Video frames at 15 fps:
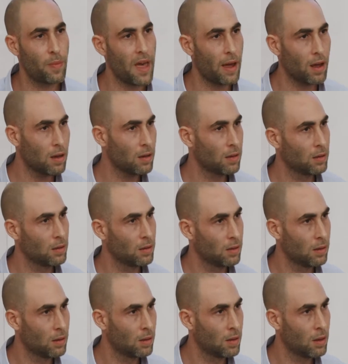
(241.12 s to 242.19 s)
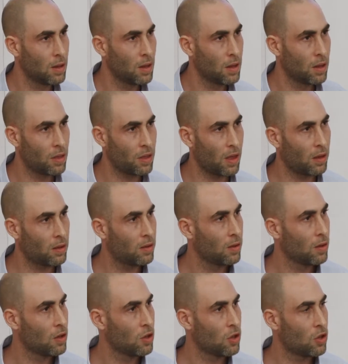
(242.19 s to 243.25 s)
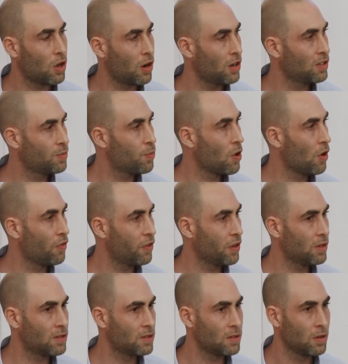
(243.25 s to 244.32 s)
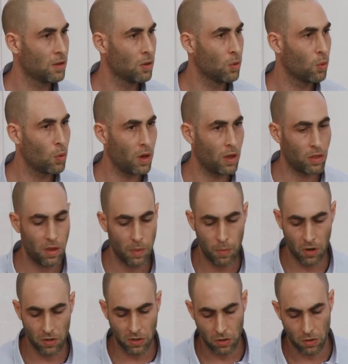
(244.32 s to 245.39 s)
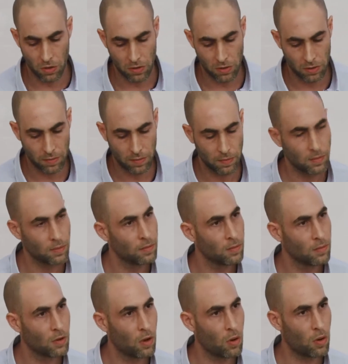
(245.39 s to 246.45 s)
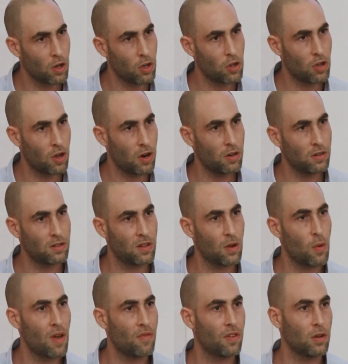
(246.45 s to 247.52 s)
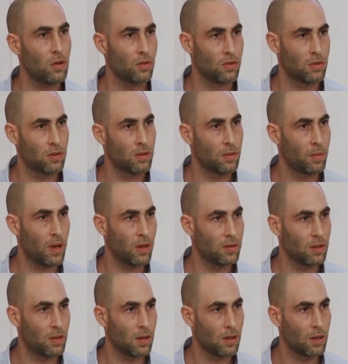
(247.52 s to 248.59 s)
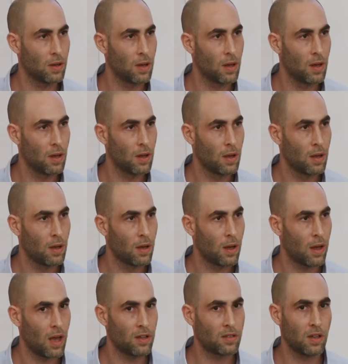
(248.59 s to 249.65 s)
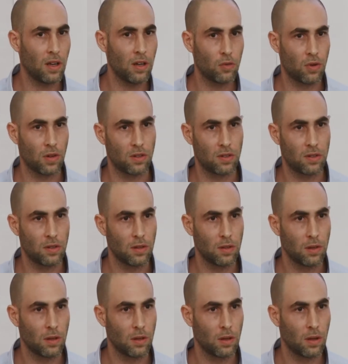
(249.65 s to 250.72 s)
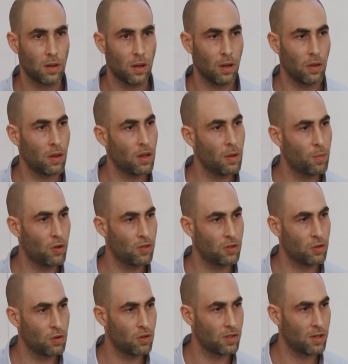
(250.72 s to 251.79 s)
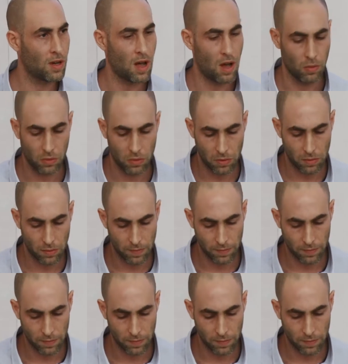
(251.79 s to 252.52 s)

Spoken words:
bank that shares profits with depositors. Okay, shares the revenues, basically, as interest in the depositor's account.